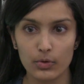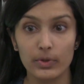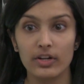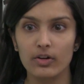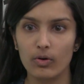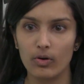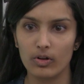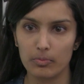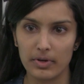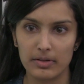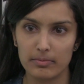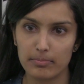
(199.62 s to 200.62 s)
career goal or
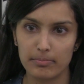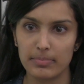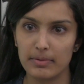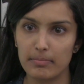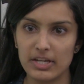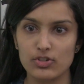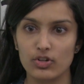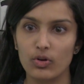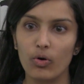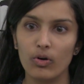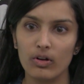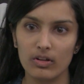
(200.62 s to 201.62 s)
my major
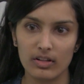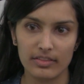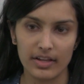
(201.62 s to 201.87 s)
goal